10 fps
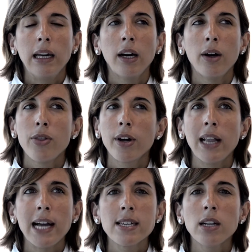The
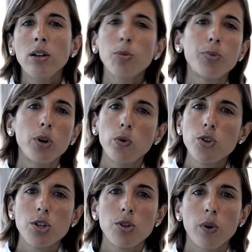classical
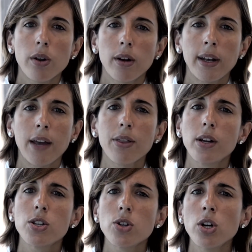approach to
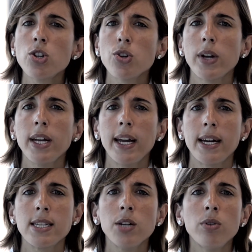orthognathic surgery,
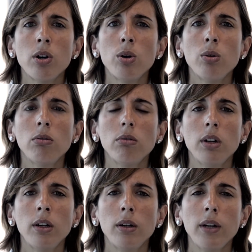as you know,
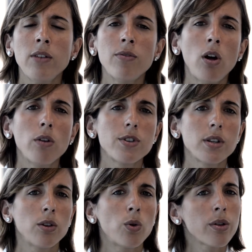
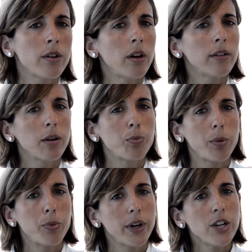involves an orthodontic
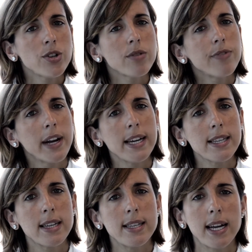preparation
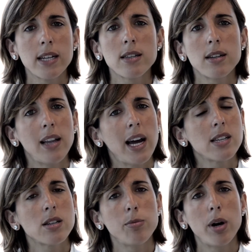phase that tends to
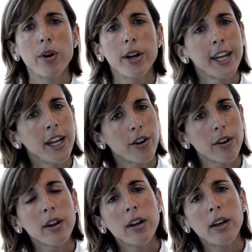last about a year.